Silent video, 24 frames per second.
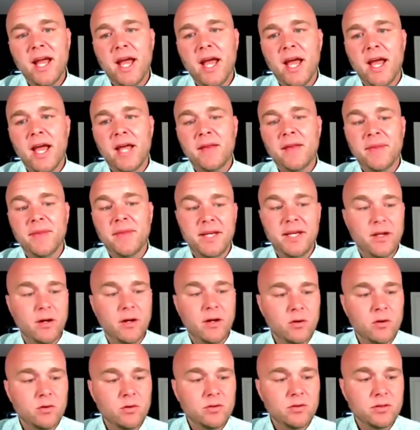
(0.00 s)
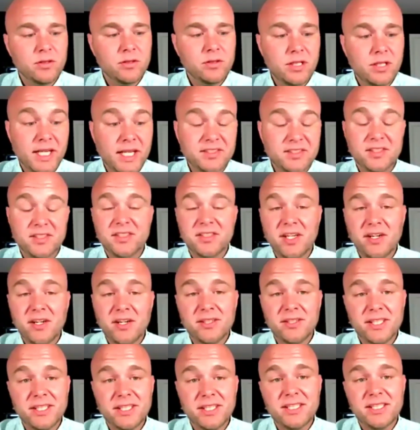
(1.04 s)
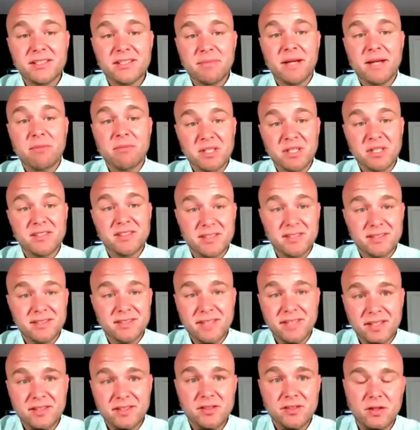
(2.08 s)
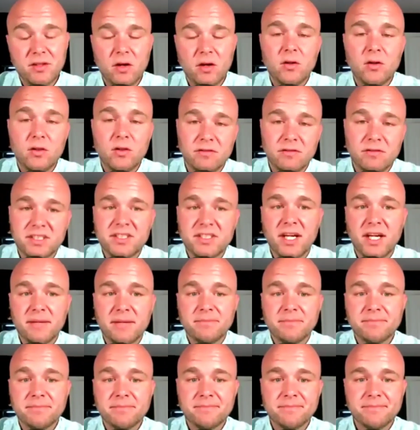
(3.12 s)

and they don't necessarily need to make business sense all of the time.